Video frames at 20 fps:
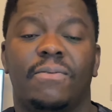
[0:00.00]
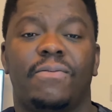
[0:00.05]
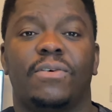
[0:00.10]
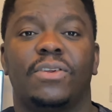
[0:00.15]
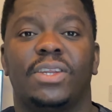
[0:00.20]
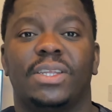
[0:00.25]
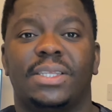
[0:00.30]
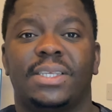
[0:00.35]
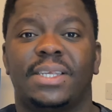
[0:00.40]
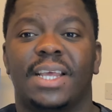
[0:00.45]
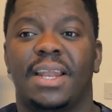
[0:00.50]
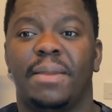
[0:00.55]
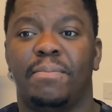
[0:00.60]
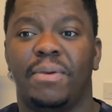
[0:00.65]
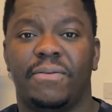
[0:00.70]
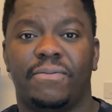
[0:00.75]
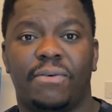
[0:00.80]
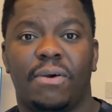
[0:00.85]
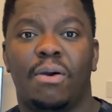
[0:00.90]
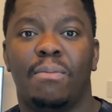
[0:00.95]
for the set
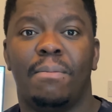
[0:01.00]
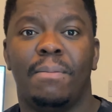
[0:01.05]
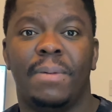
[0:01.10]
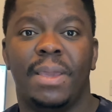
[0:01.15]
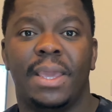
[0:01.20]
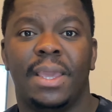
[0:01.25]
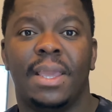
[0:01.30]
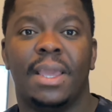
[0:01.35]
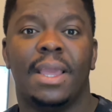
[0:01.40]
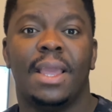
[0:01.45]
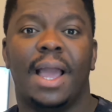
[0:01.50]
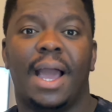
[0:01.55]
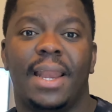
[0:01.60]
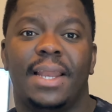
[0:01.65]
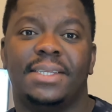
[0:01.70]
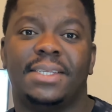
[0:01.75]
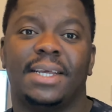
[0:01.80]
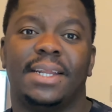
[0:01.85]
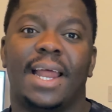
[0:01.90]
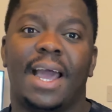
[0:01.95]
before me and the
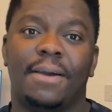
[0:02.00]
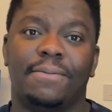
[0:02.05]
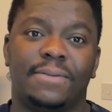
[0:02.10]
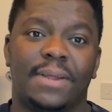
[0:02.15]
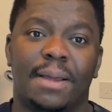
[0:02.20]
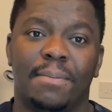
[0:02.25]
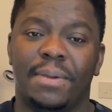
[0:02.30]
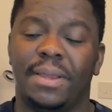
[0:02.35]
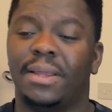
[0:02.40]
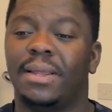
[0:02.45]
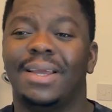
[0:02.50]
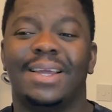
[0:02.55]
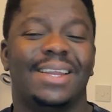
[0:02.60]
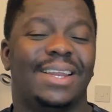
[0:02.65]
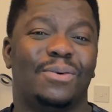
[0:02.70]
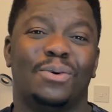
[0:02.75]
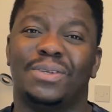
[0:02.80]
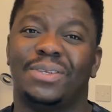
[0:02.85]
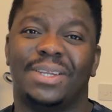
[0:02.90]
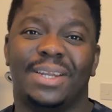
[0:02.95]
set after me, there
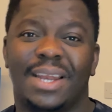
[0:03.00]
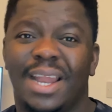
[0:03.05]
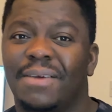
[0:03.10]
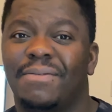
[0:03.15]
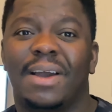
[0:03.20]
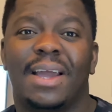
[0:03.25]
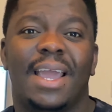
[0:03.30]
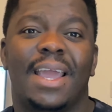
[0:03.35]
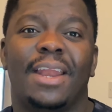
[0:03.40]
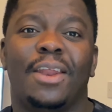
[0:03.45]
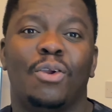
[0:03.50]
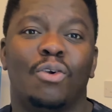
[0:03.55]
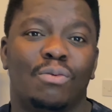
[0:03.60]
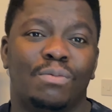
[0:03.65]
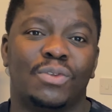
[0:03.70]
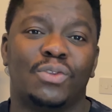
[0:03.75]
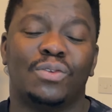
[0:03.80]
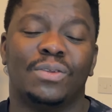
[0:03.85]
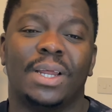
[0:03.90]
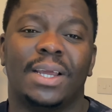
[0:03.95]
was never any home
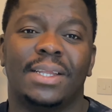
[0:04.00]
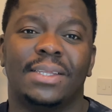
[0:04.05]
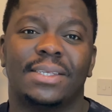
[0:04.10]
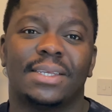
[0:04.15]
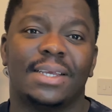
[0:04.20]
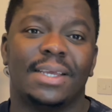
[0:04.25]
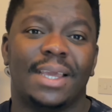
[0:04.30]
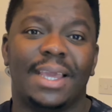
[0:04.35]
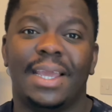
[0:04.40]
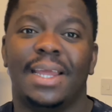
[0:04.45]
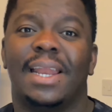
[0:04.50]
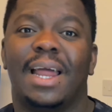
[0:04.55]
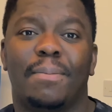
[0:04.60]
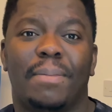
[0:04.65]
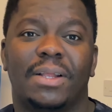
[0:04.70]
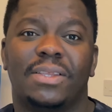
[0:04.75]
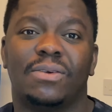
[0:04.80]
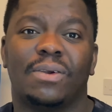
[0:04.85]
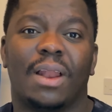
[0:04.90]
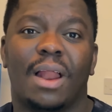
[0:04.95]
students in that
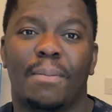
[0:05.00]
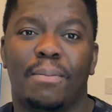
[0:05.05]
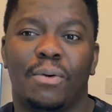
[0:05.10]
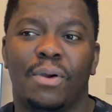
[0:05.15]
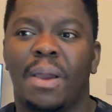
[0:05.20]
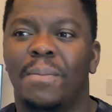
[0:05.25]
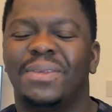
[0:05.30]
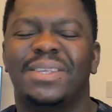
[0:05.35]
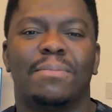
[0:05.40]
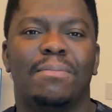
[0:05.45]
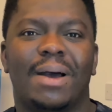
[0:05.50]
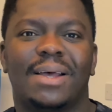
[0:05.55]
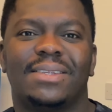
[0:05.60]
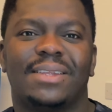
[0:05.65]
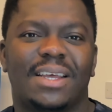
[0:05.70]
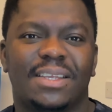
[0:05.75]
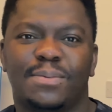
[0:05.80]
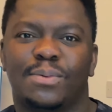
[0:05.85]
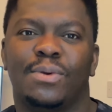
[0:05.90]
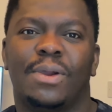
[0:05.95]
particular program. It's a
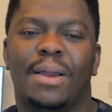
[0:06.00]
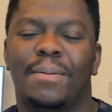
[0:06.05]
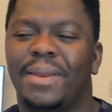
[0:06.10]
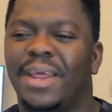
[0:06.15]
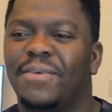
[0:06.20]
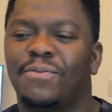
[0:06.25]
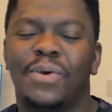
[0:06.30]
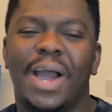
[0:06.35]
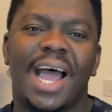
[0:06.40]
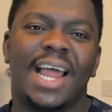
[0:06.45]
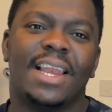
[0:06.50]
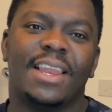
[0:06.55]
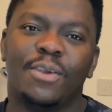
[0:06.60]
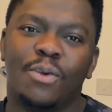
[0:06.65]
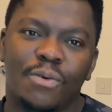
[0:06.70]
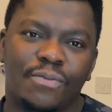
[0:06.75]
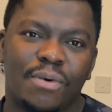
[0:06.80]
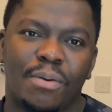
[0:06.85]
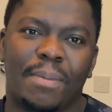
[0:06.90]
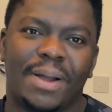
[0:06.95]
master's program. They even hardly go
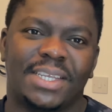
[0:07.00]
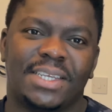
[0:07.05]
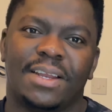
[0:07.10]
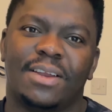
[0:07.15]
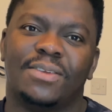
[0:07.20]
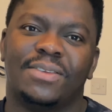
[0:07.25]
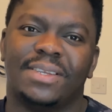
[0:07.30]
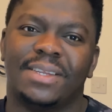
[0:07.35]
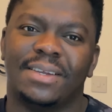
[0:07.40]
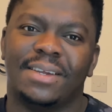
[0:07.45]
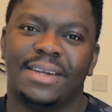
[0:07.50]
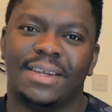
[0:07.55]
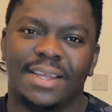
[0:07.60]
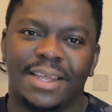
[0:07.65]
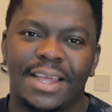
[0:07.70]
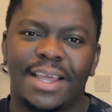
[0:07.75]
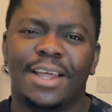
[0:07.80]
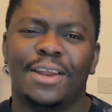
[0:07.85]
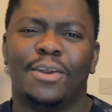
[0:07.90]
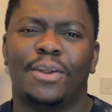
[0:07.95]
for bachelor's degree,
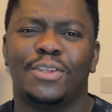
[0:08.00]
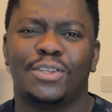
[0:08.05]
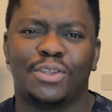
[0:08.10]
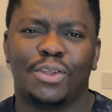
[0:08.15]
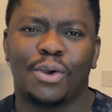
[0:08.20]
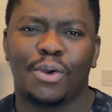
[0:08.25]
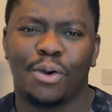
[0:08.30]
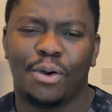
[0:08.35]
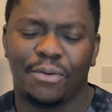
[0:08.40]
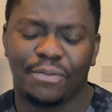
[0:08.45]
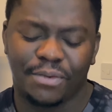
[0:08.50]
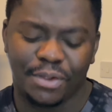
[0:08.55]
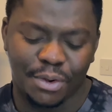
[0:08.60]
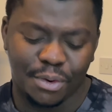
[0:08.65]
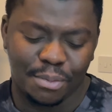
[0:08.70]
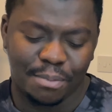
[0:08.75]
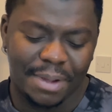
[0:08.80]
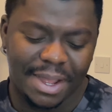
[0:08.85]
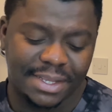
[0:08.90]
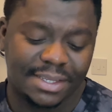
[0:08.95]
not to talk of
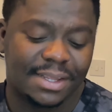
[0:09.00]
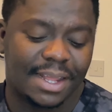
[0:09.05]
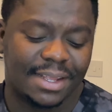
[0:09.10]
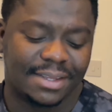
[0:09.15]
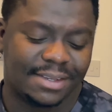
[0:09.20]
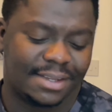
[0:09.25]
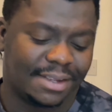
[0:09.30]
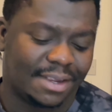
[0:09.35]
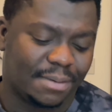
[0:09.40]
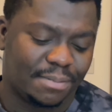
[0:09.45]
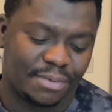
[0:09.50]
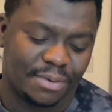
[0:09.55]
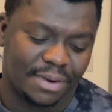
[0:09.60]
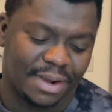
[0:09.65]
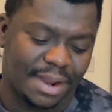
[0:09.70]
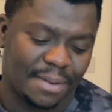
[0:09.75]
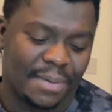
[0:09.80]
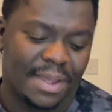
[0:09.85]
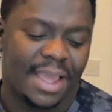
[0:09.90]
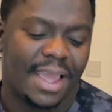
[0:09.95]
master's degree
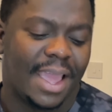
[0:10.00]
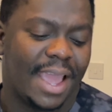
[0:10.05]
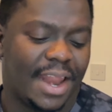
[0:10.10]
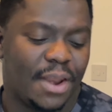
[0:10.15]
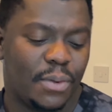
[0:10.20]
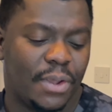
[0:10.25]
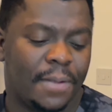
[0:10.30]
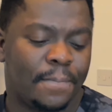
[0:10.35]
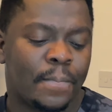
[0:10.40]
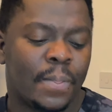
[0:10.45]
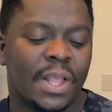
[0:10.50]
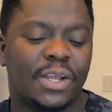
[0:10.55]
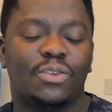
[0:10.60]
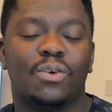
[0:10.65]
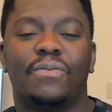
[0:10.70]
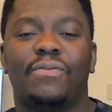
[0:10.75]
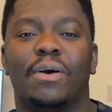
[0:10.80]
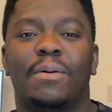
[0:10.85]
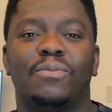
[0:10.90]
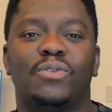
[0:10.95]
program. Anyway, so
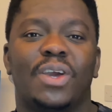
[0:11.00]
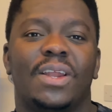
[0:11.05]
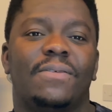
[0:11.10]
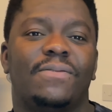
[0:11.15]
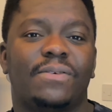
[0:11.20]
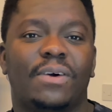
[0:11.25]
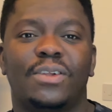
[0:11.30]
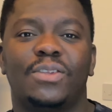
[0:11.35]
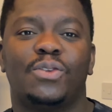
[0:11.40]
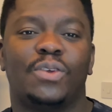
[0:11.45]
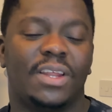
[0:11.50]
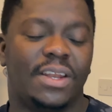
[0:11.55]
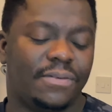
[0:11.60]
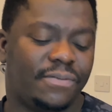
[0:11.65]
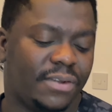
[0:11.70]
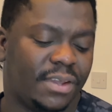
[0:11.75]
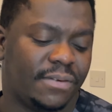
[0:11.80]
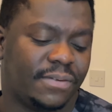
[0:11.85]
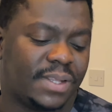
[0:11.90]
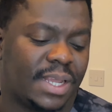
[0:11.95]
from
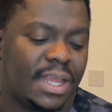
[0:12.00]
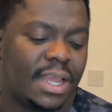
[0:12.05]
2025,